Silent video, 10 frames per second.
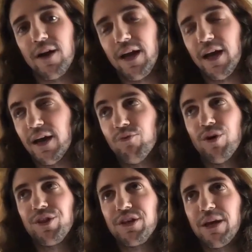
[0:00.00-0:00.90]
And
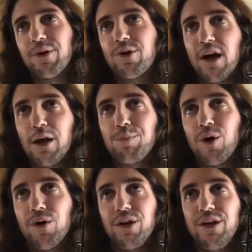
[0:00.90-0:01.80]
what the Democratic
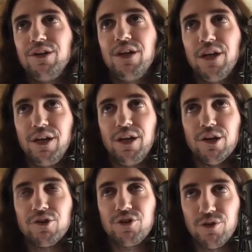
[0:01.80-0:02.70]
Party did
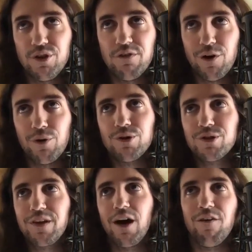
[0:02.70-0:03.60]
here to the voters
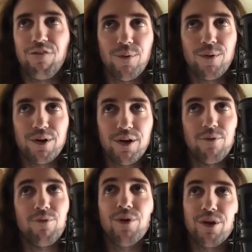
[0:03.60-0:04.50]
of California
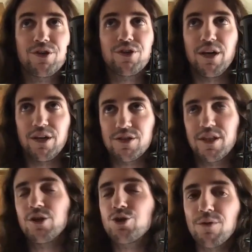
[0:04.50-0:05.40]
really stinks.
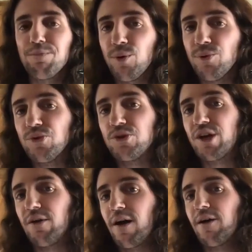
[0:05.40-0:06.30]
They should have pulled the
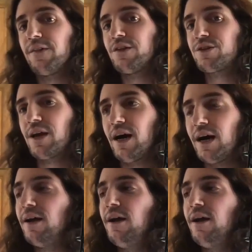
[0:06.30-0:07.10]
chair out on this guy.